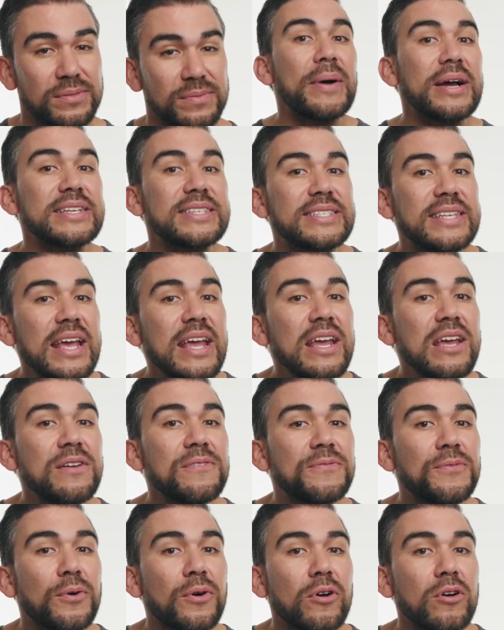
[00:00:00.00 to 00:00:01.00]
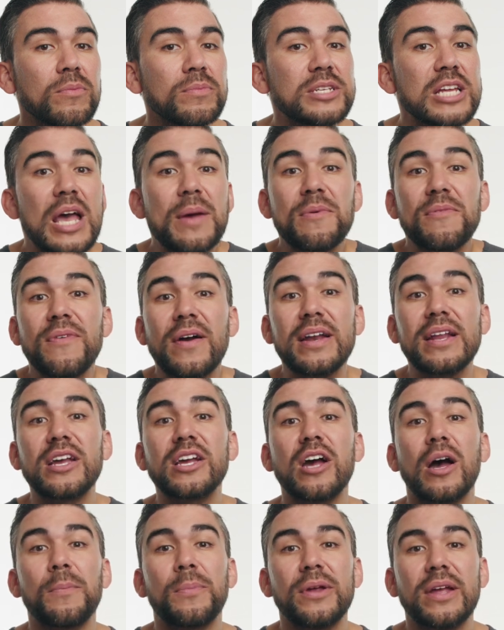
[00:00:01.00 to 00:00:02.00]
By staying informed and providing
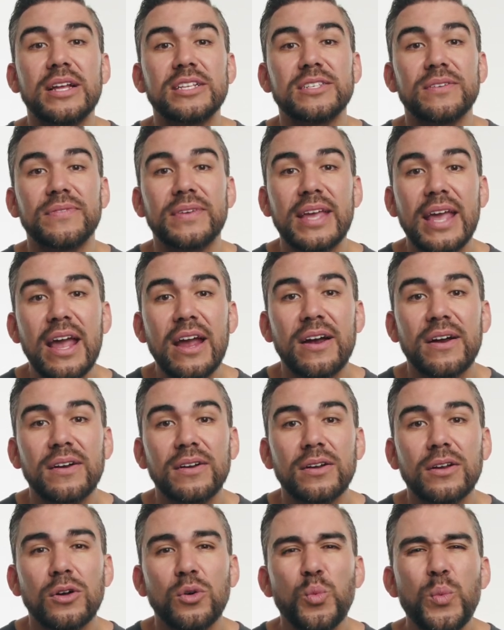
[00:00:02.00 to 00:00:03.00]
comprehensive care,